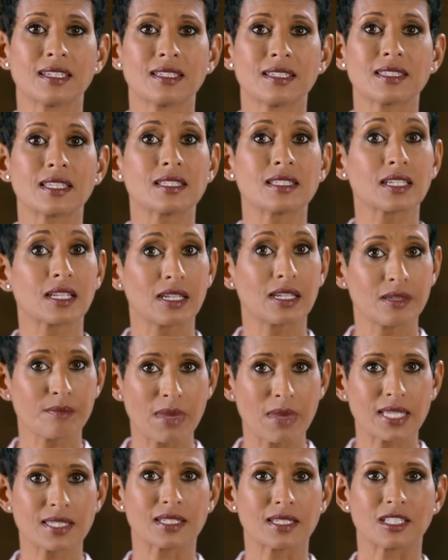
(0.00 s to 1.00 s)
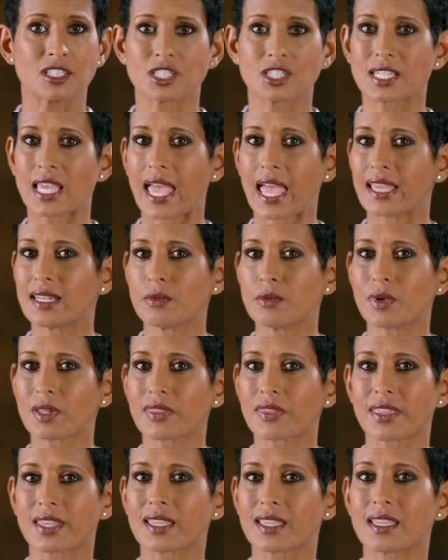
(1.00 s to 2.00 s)
sends a clear message to anyone
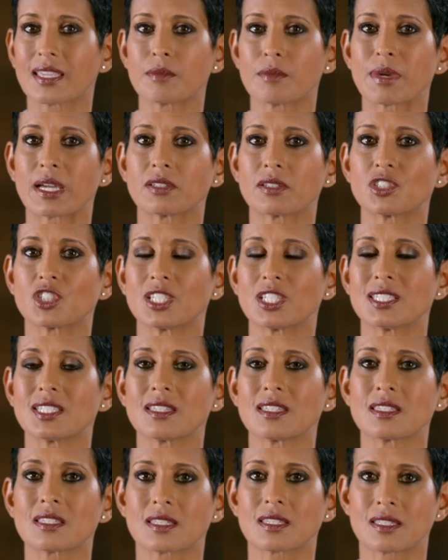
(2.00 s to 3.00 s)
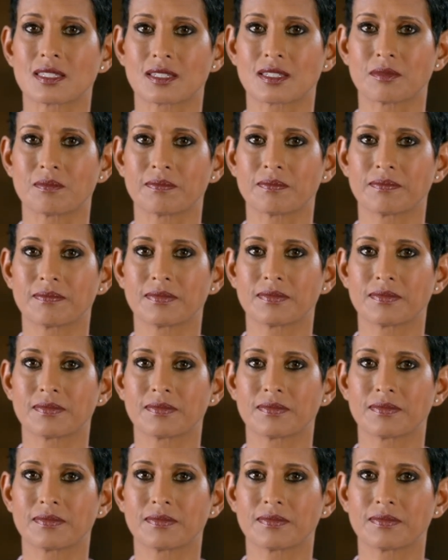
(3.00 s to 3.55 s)
thinking about cheating the system.